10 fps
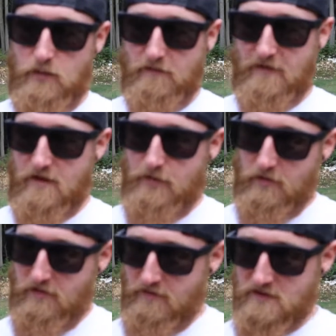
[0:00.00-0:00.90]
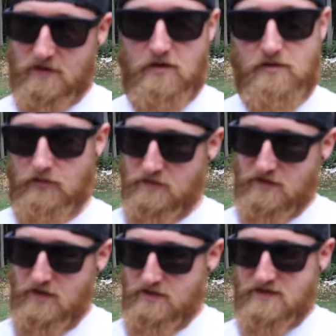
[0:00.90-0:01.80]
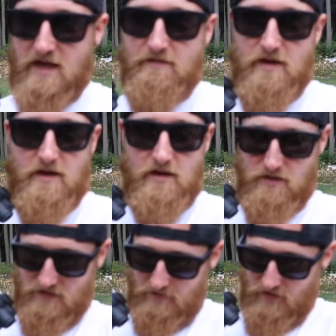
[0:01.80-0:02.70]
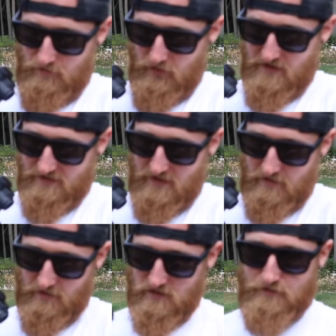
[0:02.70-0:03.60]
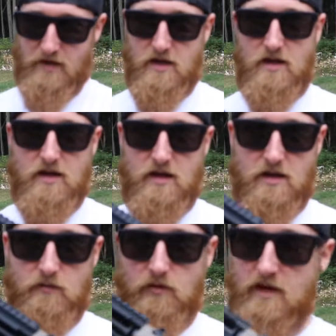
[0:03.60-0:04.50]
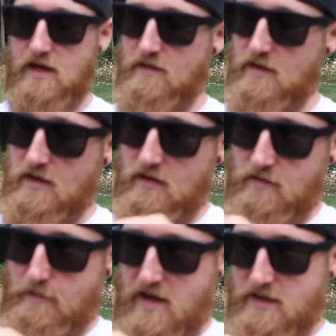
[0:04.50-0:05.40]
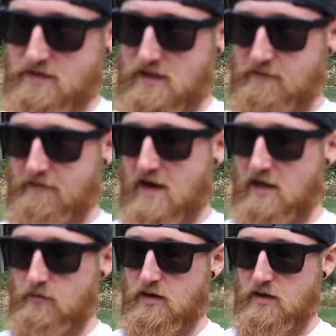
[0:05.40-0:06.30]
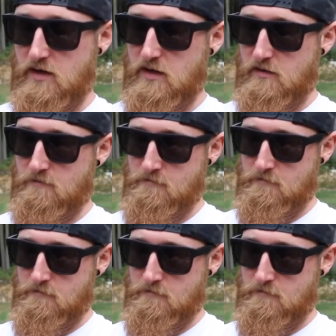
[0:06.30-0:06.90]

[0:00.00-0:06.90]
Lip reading: You will find both of these load doors on each side of the gun. You simply press down on this button and you will get the magazine follower in here.